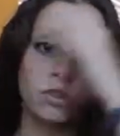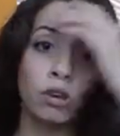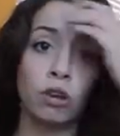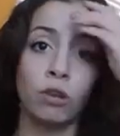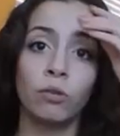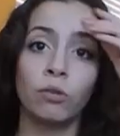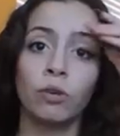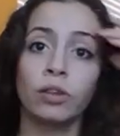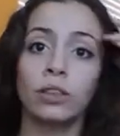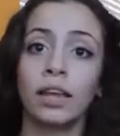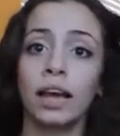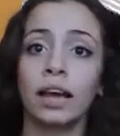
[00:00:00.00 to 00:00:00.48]

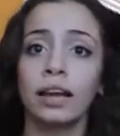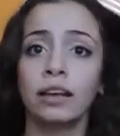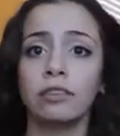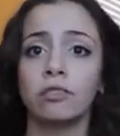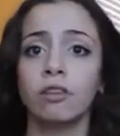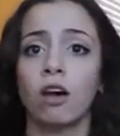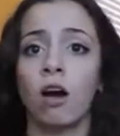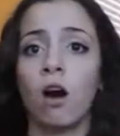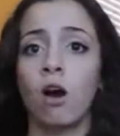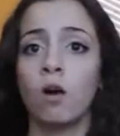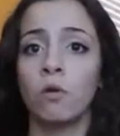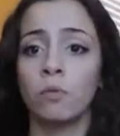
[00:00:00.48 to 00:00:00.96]
So that
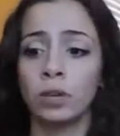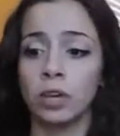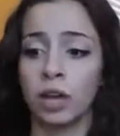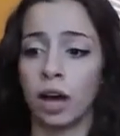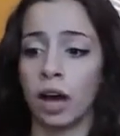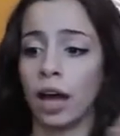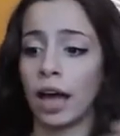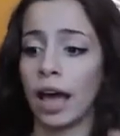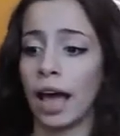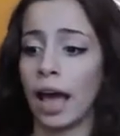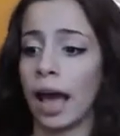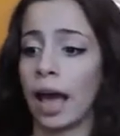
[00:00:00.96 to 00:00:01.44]
is all we
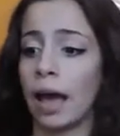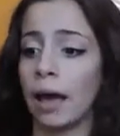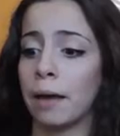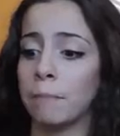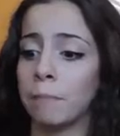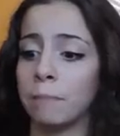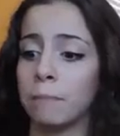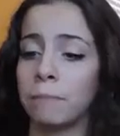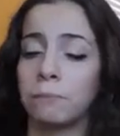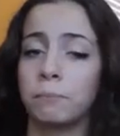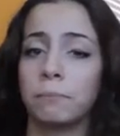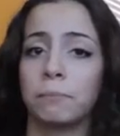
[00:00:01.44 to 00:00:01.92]
got
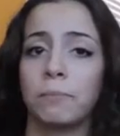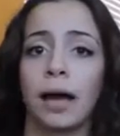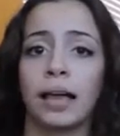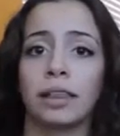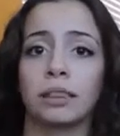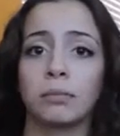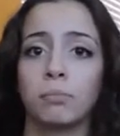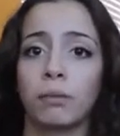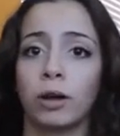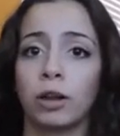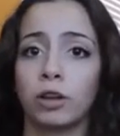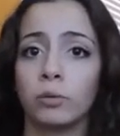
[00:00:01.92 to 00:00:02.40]
at
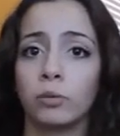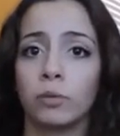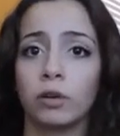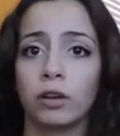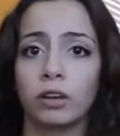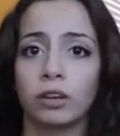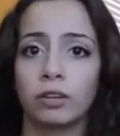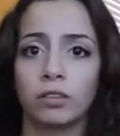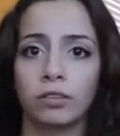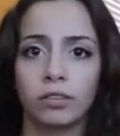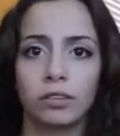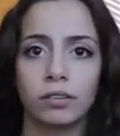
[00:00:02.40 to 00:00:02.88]
Bath and Body
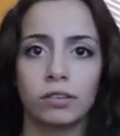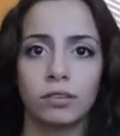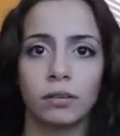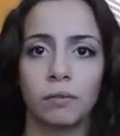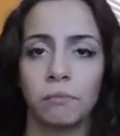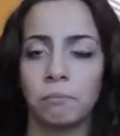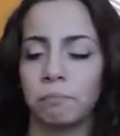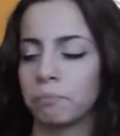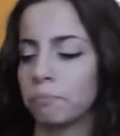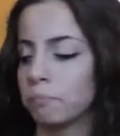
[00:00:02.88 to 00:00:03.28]
Works.